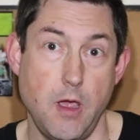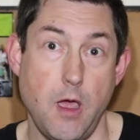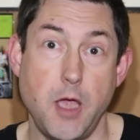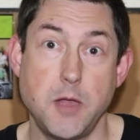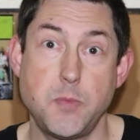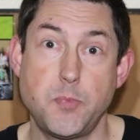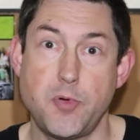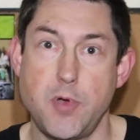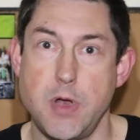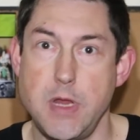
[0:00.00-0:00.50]

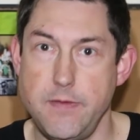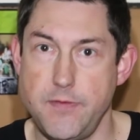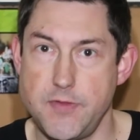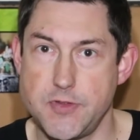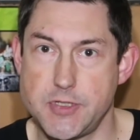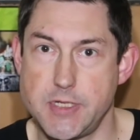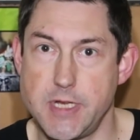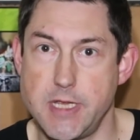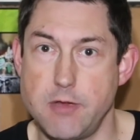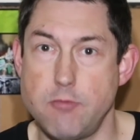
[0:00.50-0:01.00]
I'd
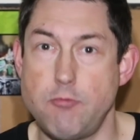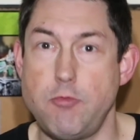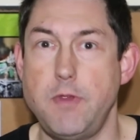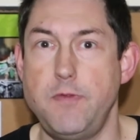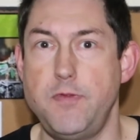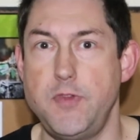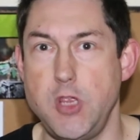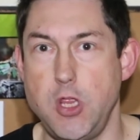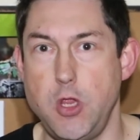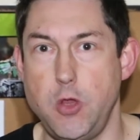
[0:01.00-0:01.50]
previously
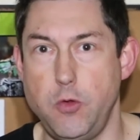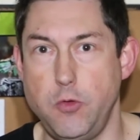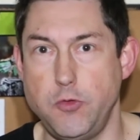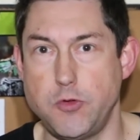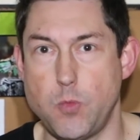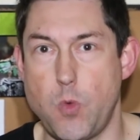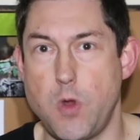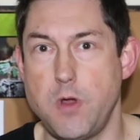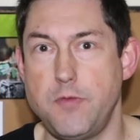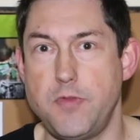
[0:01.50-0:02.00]

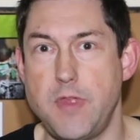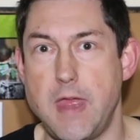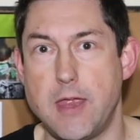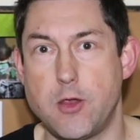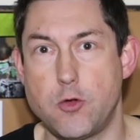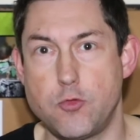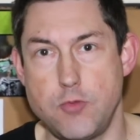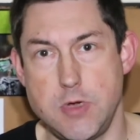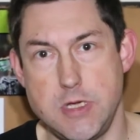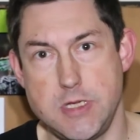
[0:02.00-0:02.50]
reviewed one of
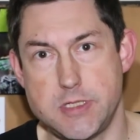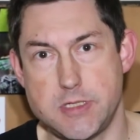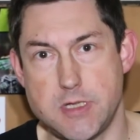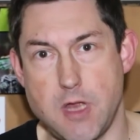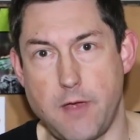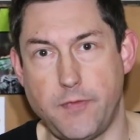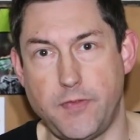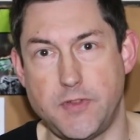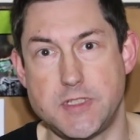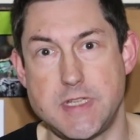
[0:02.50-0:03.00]
their Green
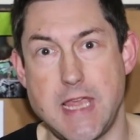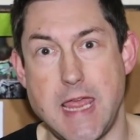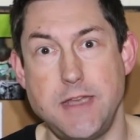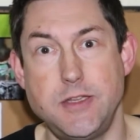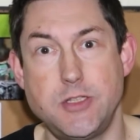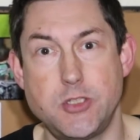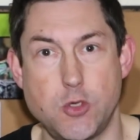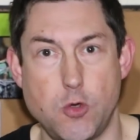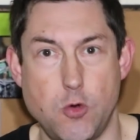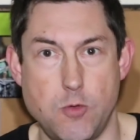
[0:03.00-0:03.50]
Stuff
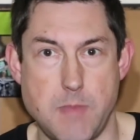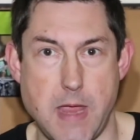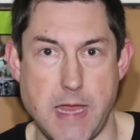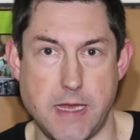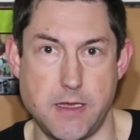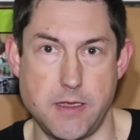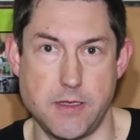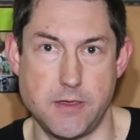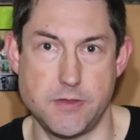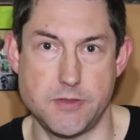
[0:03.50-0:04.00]
tentacle
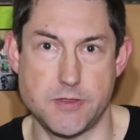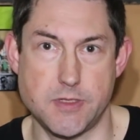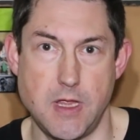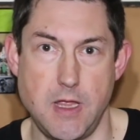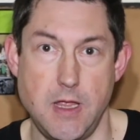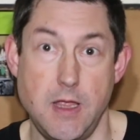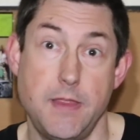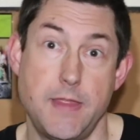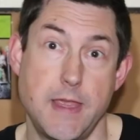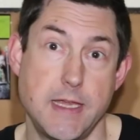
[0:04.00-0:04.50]
makers.
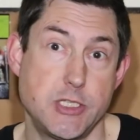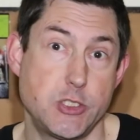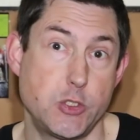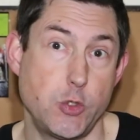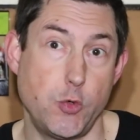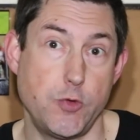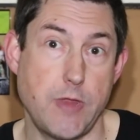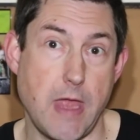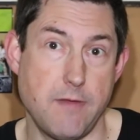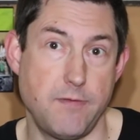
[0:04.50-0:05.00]
They
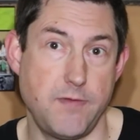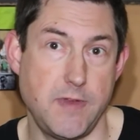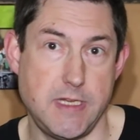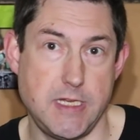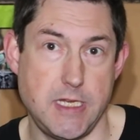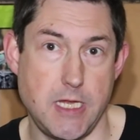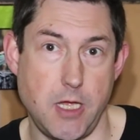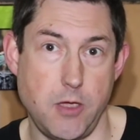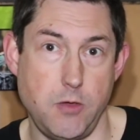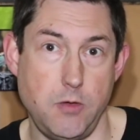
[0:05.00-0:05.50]
saw that
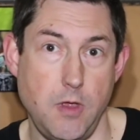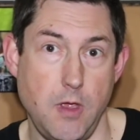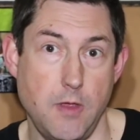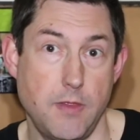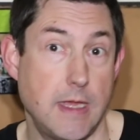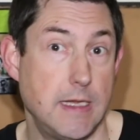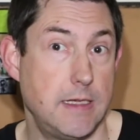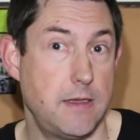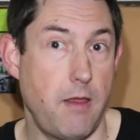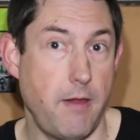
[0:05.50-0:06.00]
video,
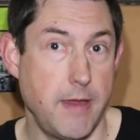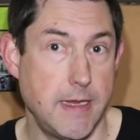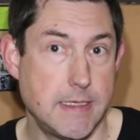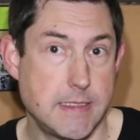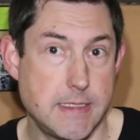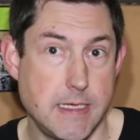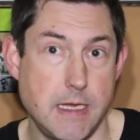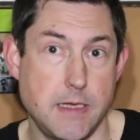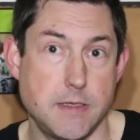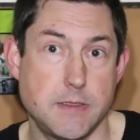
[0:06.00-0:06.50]
they
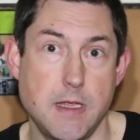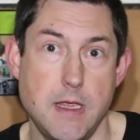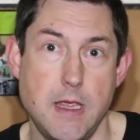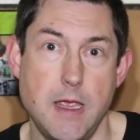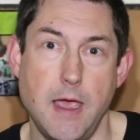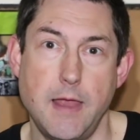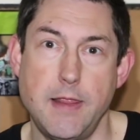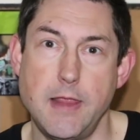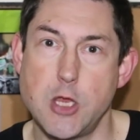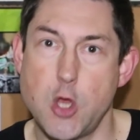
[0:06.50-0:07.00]
liked it
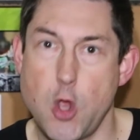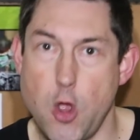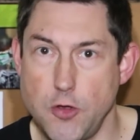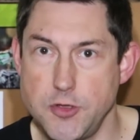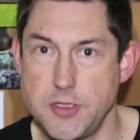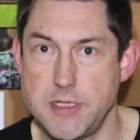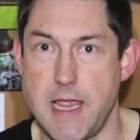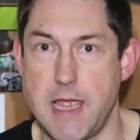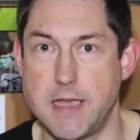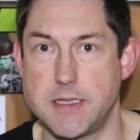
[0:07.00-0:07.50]
and they
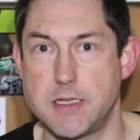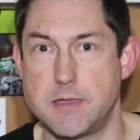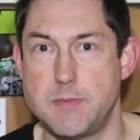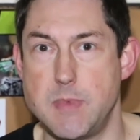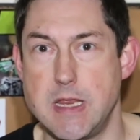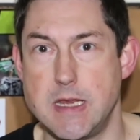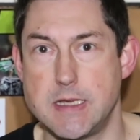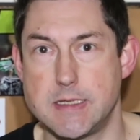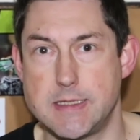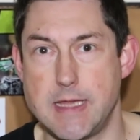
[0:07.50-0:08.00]
contacted
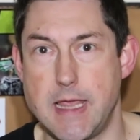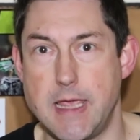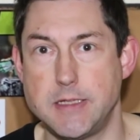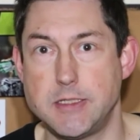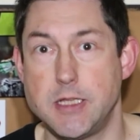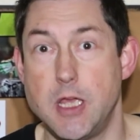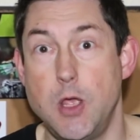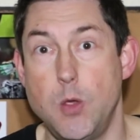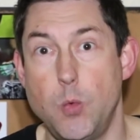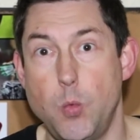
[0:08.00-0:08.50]
me and
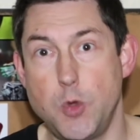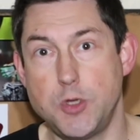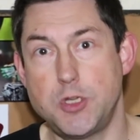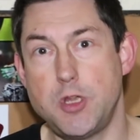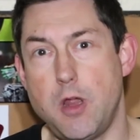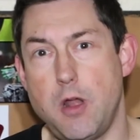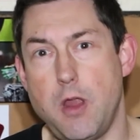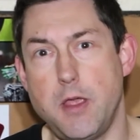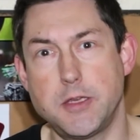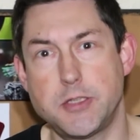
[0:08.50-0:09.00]
said would
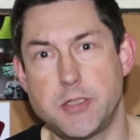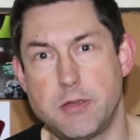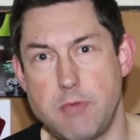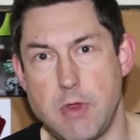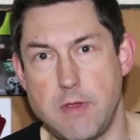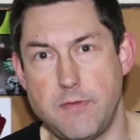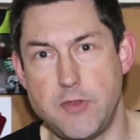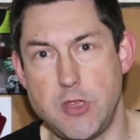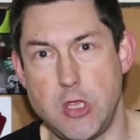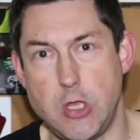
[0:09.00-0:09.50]
I like to
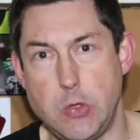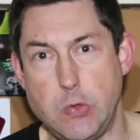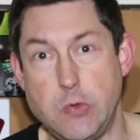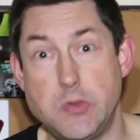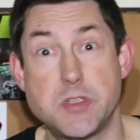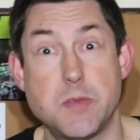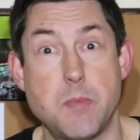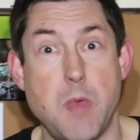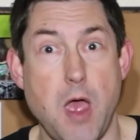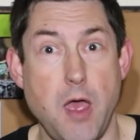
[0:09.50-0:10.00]
review
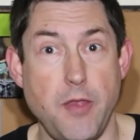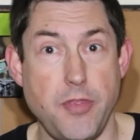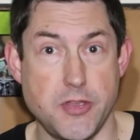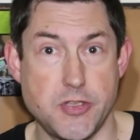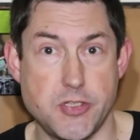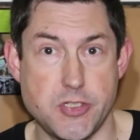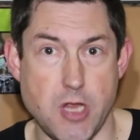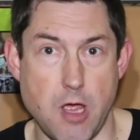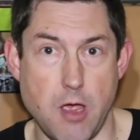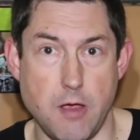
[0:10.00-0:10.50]
some other
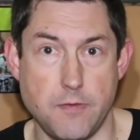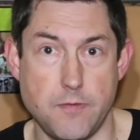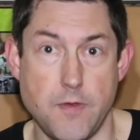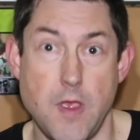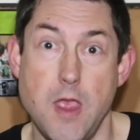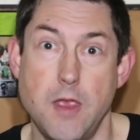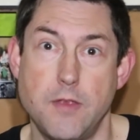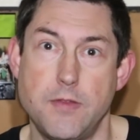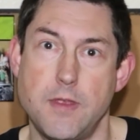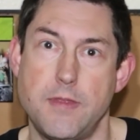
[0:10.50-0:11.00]
stuff
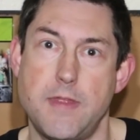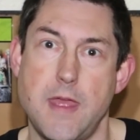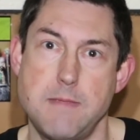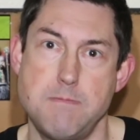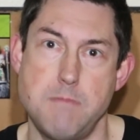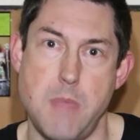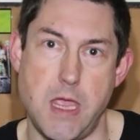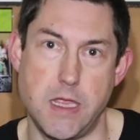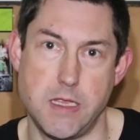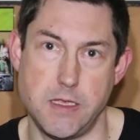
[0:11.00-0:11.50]
that they
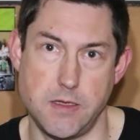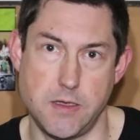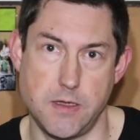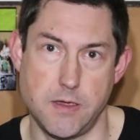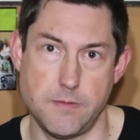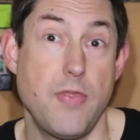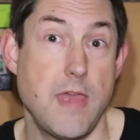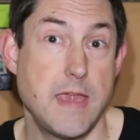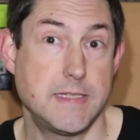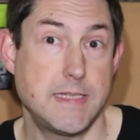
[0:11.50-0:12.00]

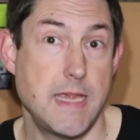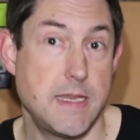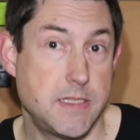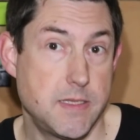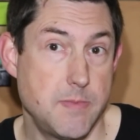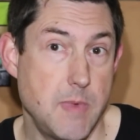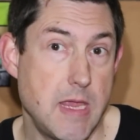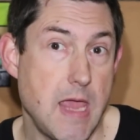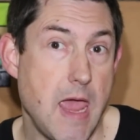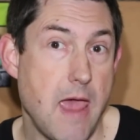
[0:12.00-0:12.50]
make. They said
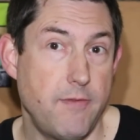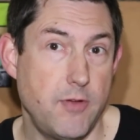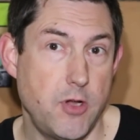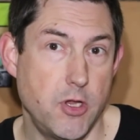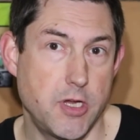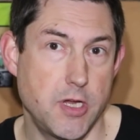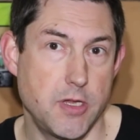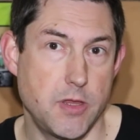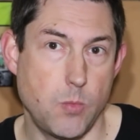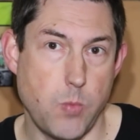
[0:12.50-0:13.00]
to me, have a
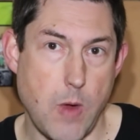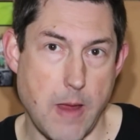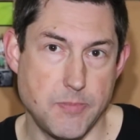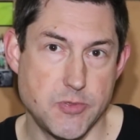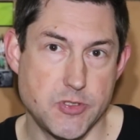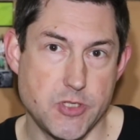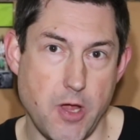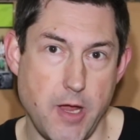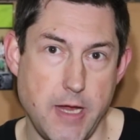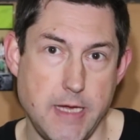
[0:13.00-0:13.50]
look at the
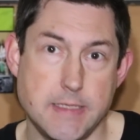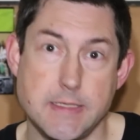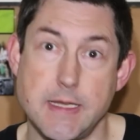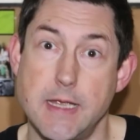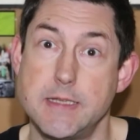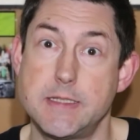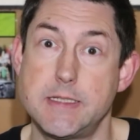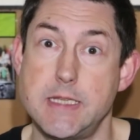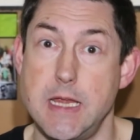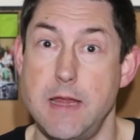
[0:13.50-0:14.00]
website
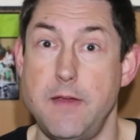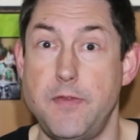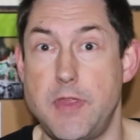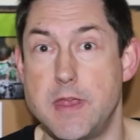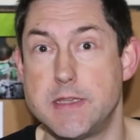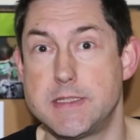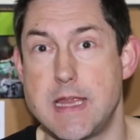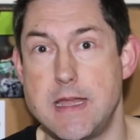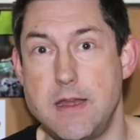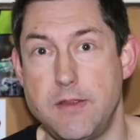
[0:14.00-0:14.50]
and see if
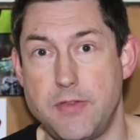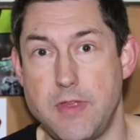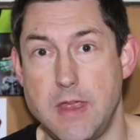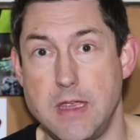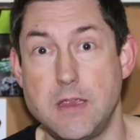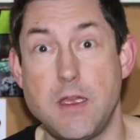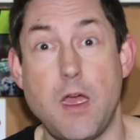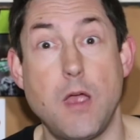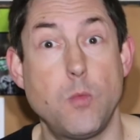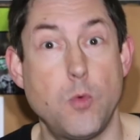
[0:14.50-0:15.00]
there's
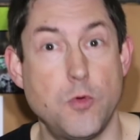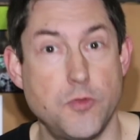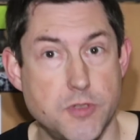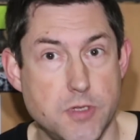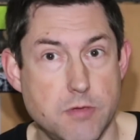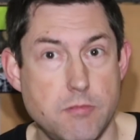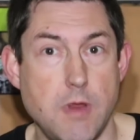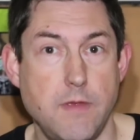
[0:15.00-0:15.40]
anything I want to